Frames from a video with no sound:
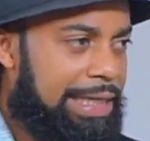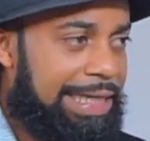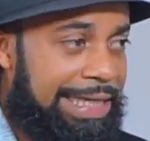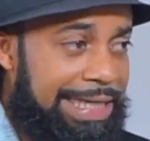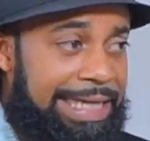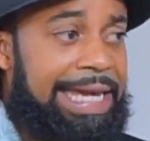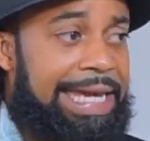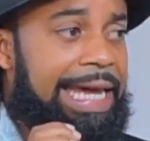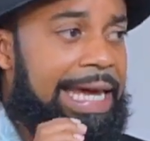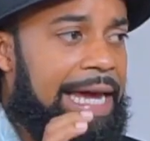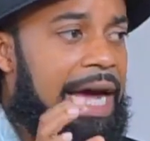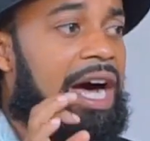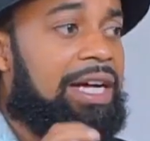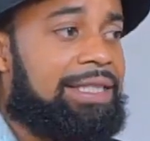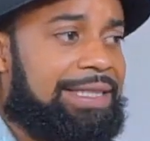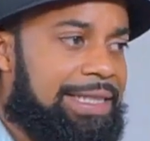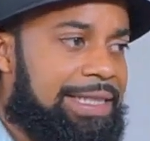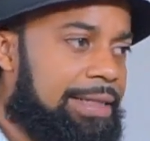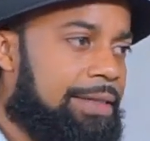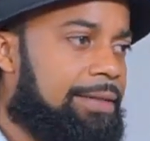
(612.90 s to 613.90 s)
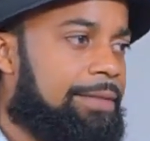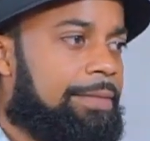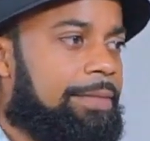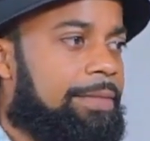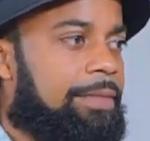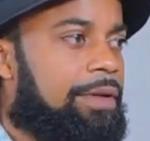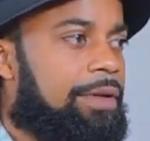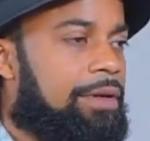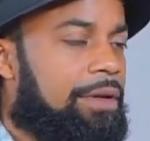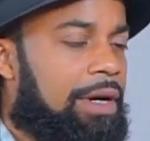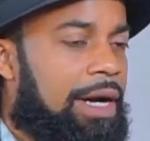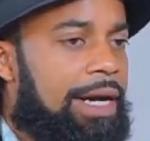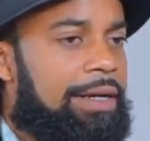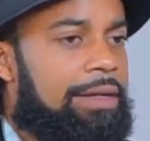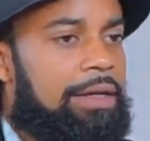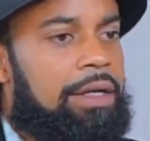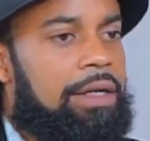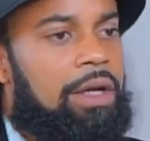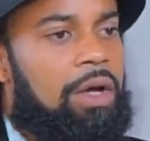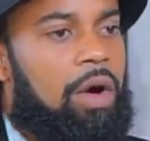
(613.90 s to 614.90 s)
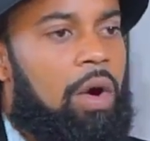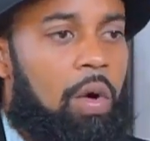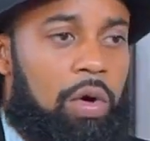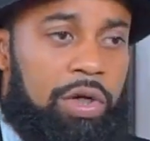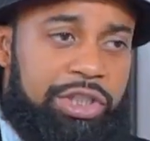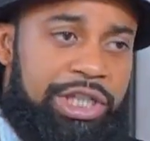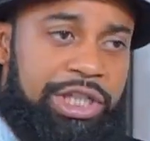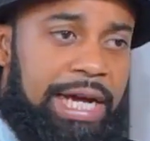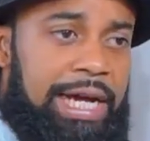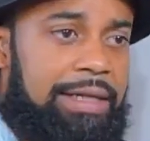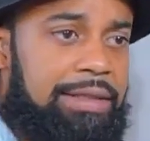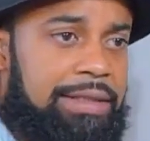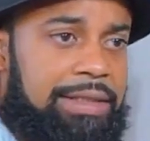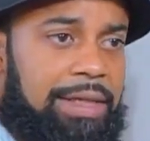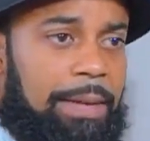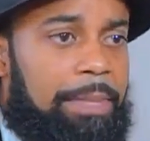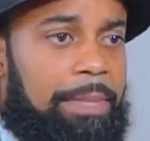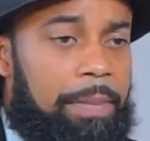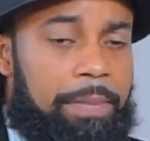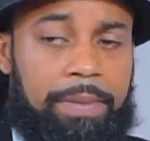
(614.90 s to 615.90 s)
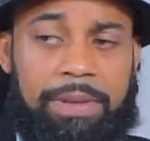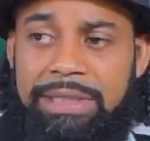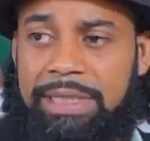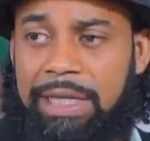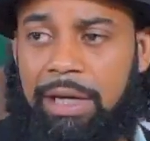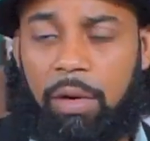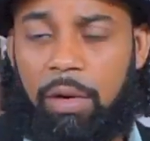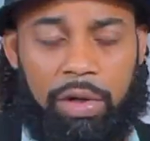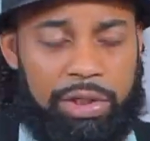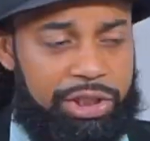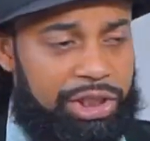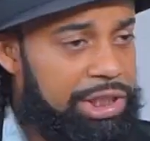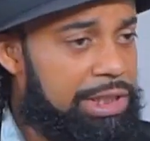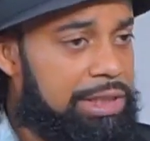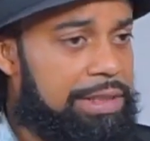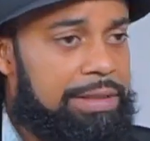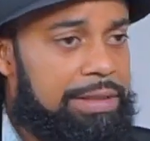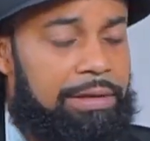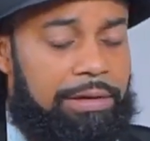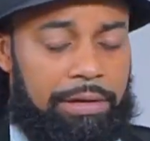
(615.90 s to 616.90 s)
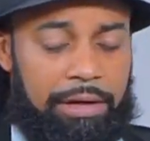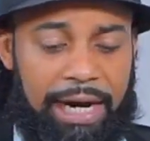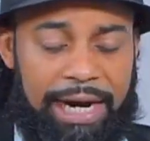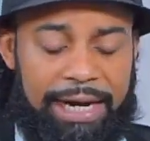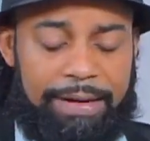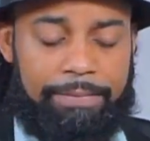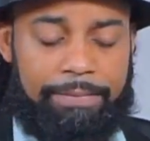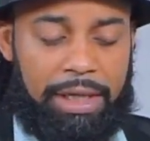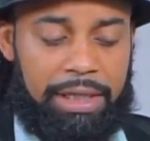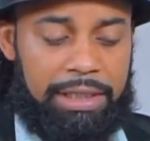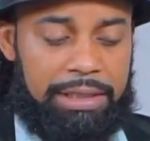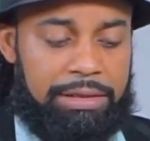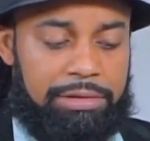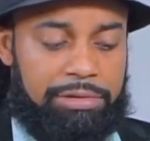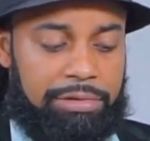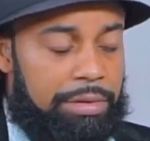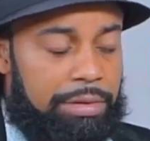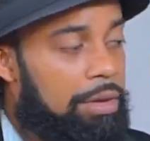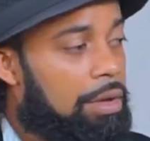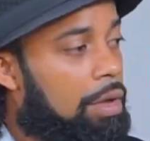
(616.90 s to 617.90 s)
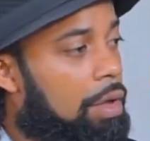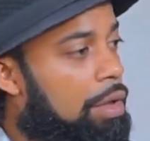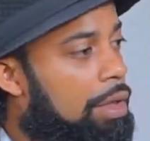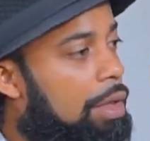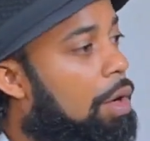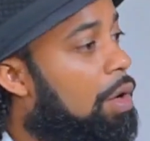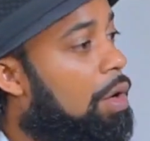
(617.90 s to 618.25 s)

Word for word: E A R T. Very well. Right? Orgeat. Some people say orgeat, right? But Some it's people say orgeat.